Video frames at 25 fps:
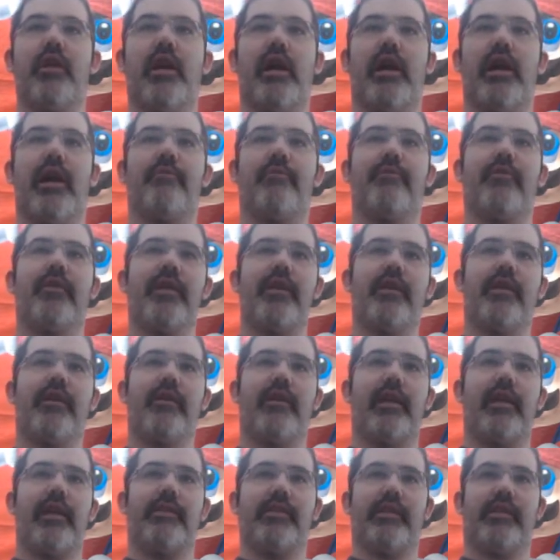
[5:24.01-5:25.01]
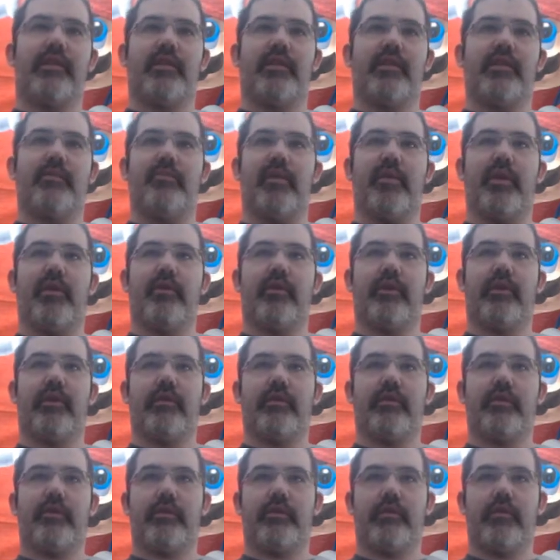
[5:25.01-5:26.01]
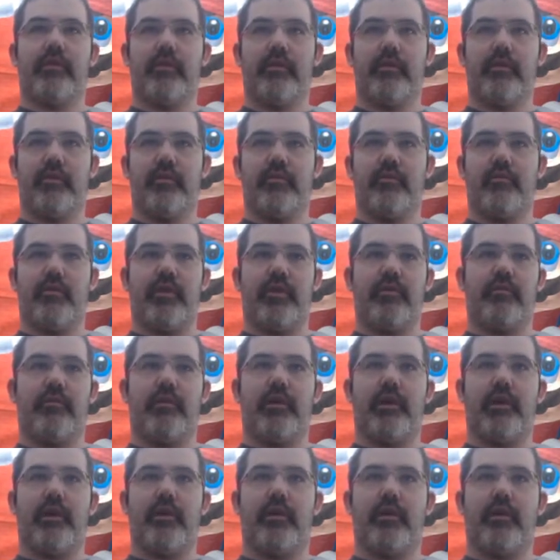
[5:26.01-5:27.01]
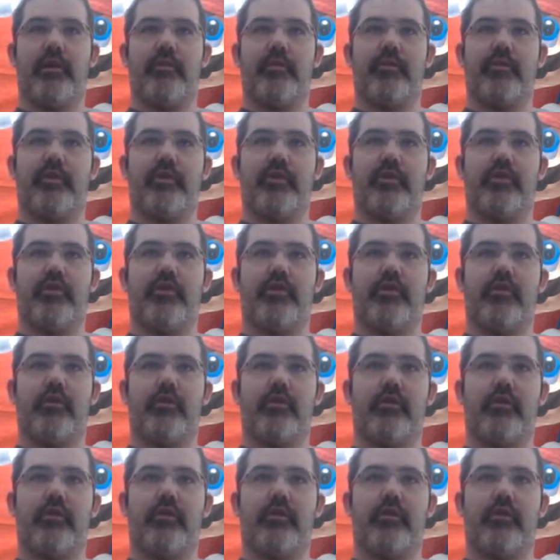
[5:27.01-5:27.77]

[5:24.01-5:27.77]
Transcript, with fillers: I'm thinking that's experience, but I'm not 100% sure.